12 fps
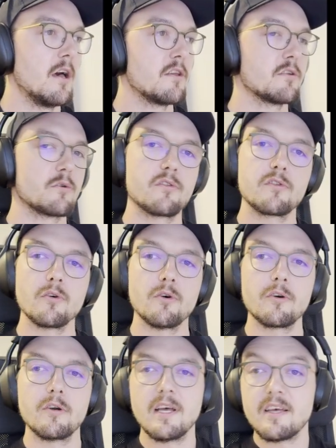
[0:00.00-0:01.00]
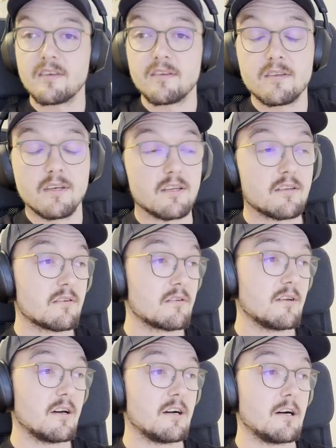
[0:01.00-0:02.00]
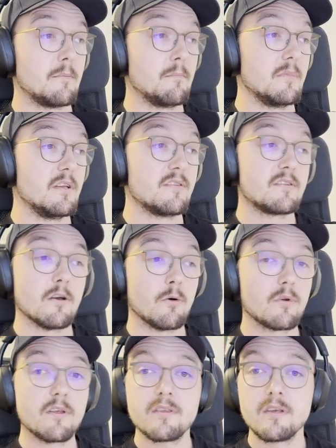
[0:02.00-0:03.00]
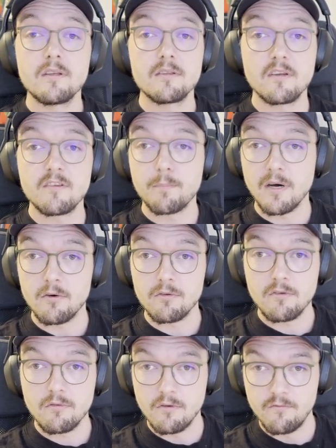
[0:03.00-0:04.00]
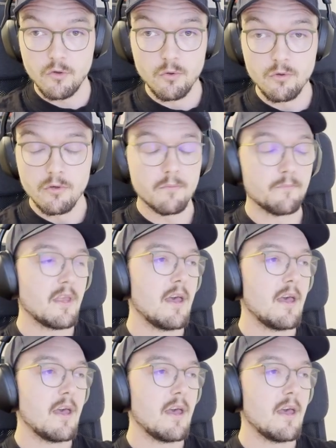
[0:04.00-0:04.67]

So the store, as I said, is the only thing that is bound to the view,